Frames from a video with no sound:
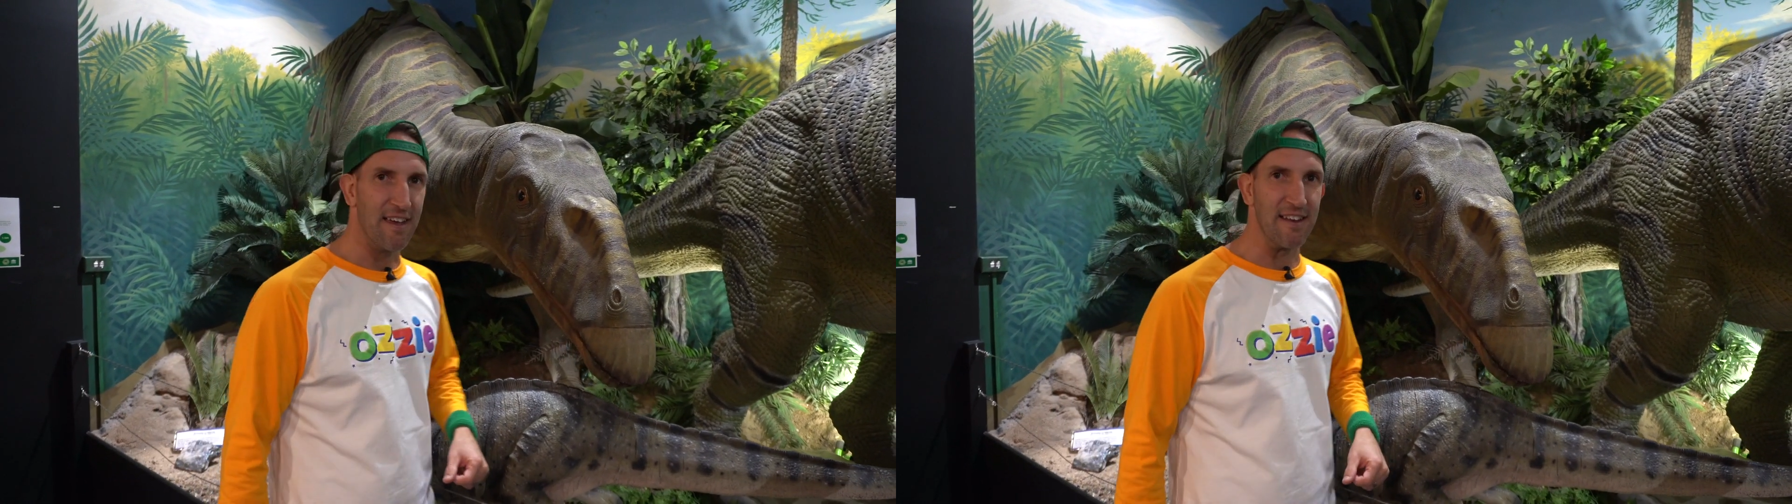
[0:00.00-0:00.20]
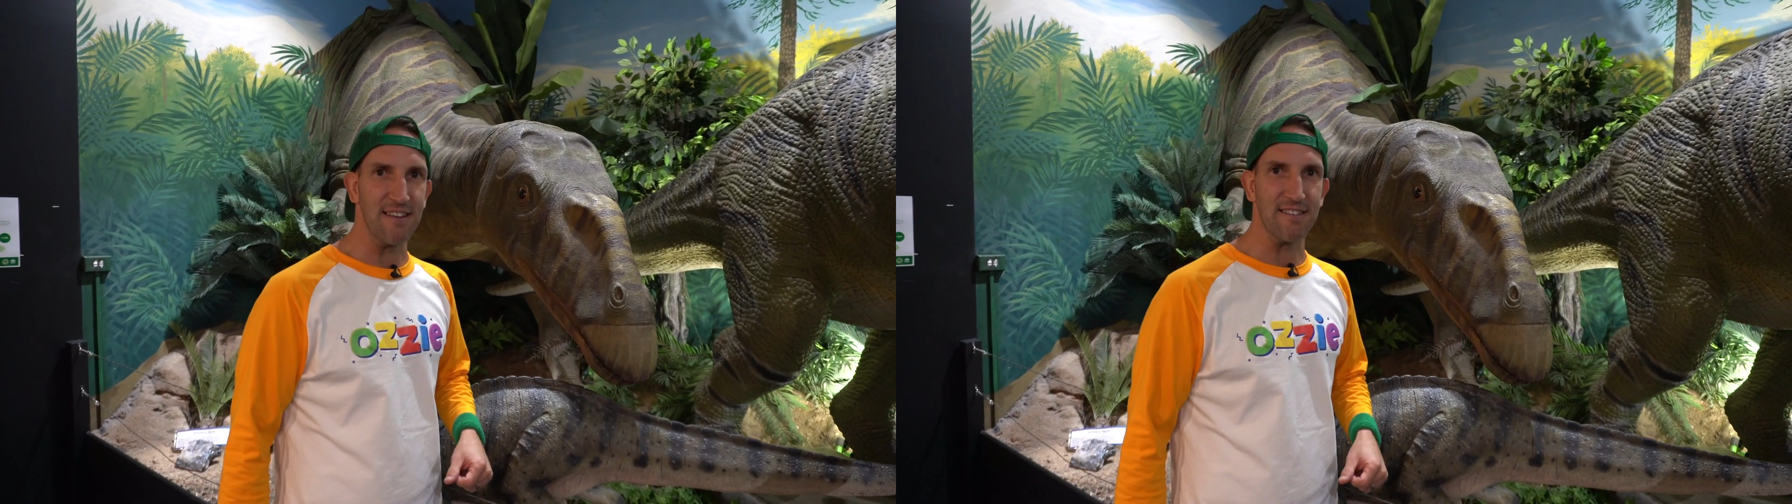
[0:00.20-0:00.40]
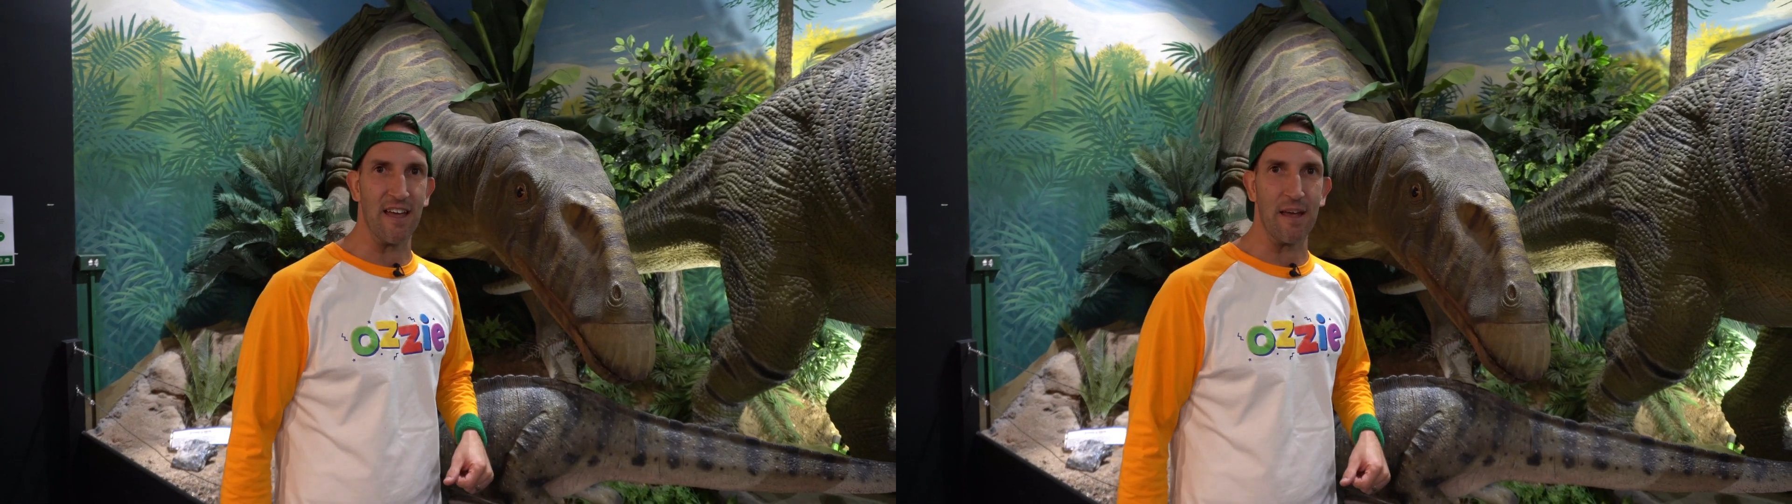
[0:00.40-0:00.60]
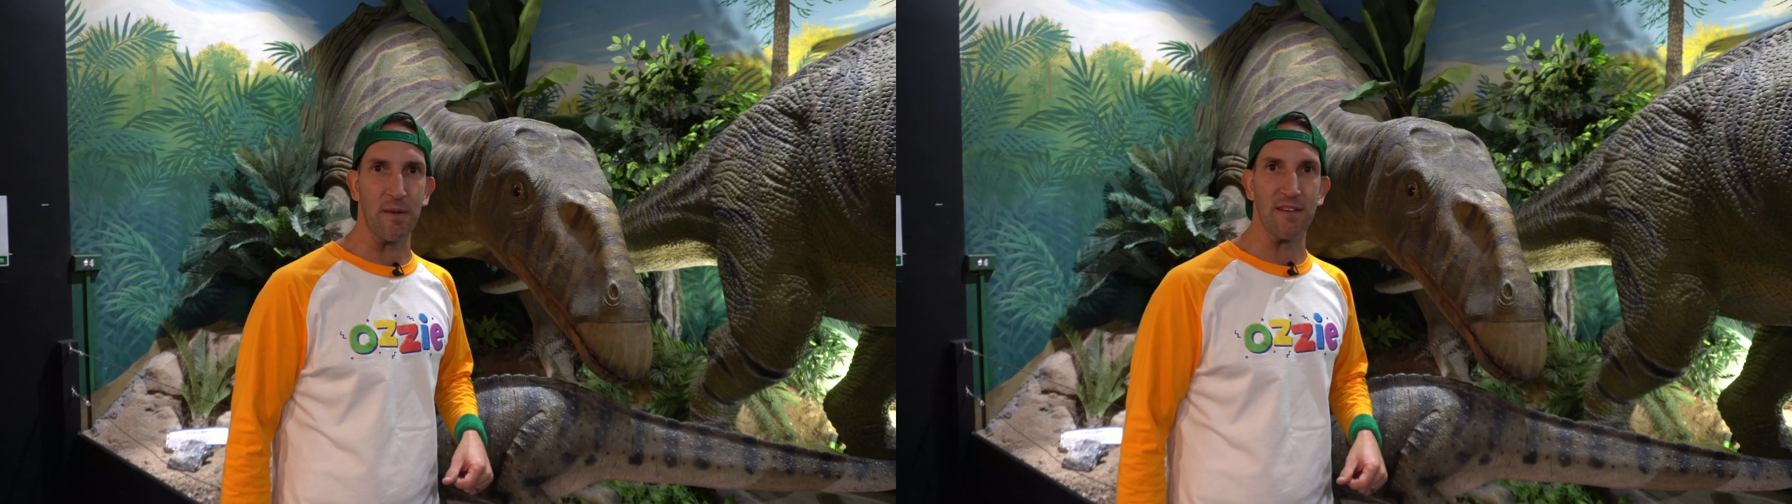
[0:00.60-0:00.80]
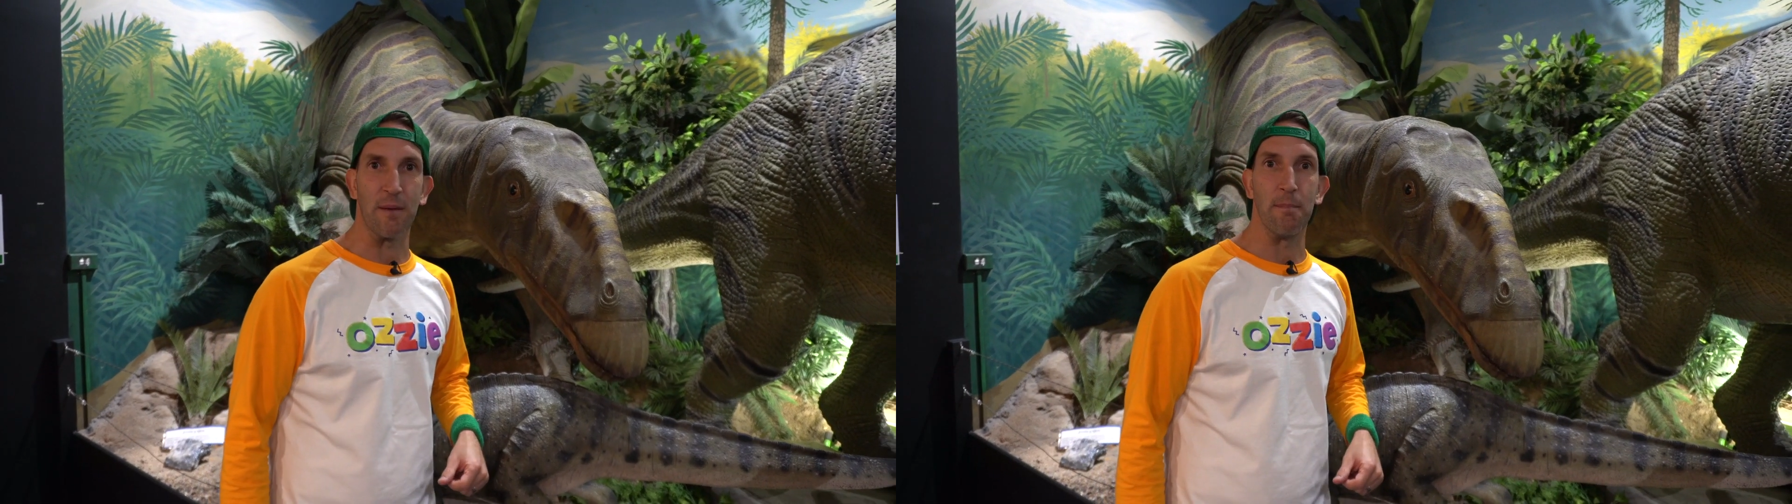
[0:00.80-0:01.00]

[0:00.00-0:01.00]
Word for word: and his name is a